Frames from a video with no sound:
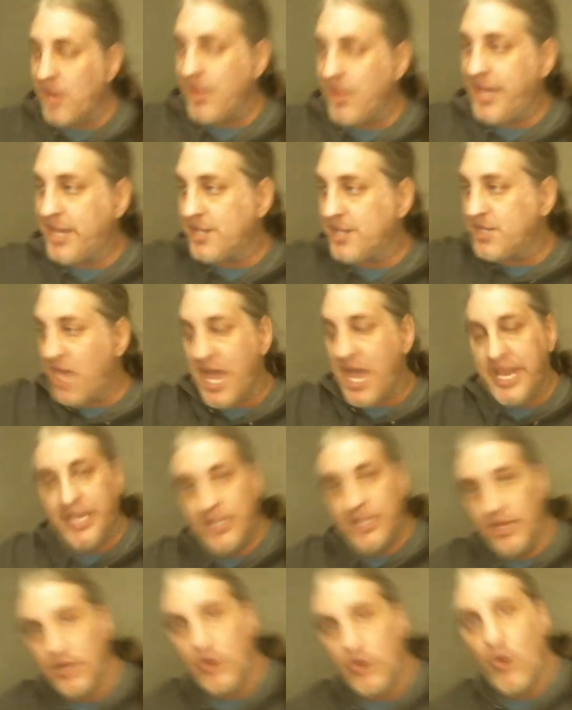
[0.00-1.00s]
like a tiny
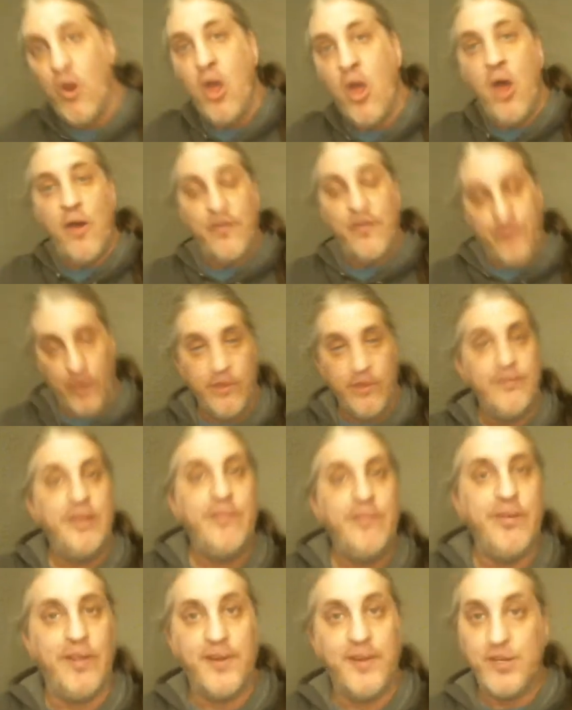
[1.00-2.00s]
little farming
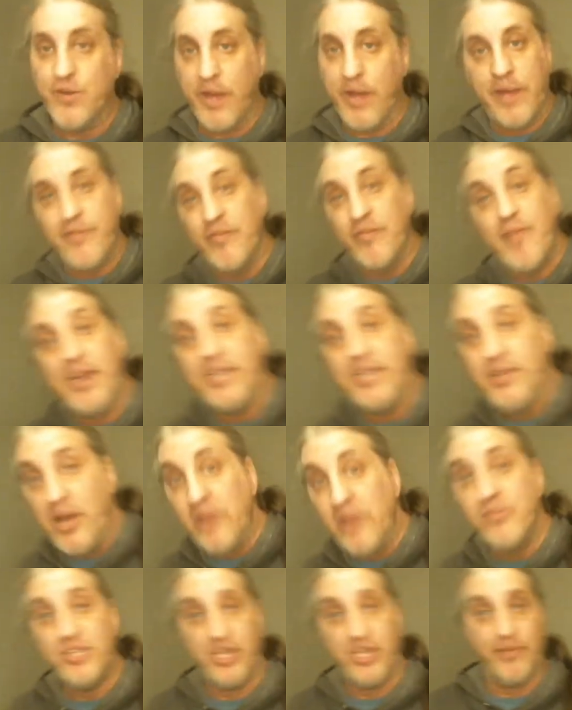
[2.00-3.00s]
village where everybody
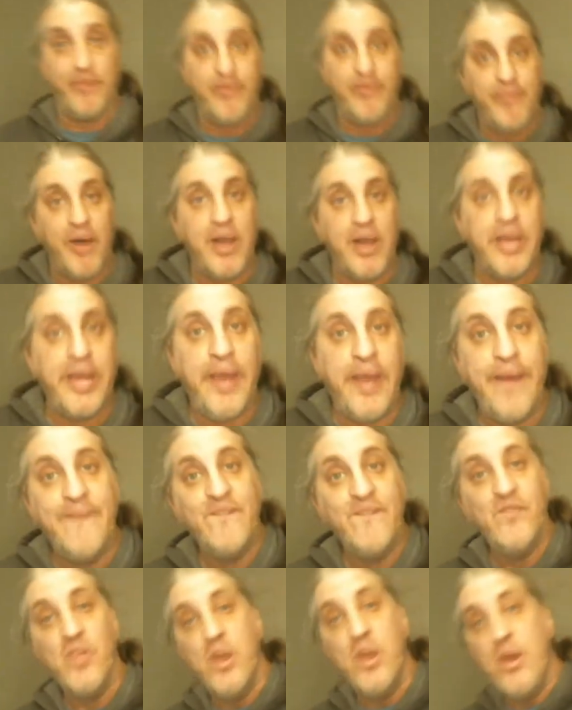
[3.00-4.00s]
knows everybody.
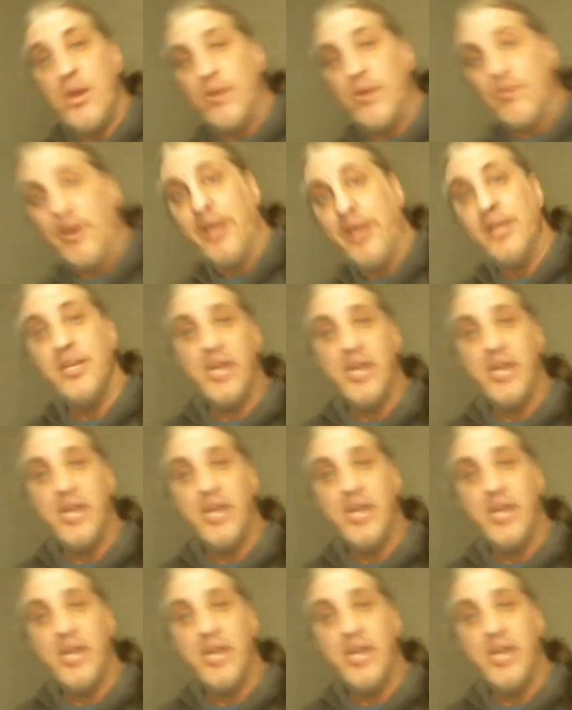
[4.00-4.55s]
Right?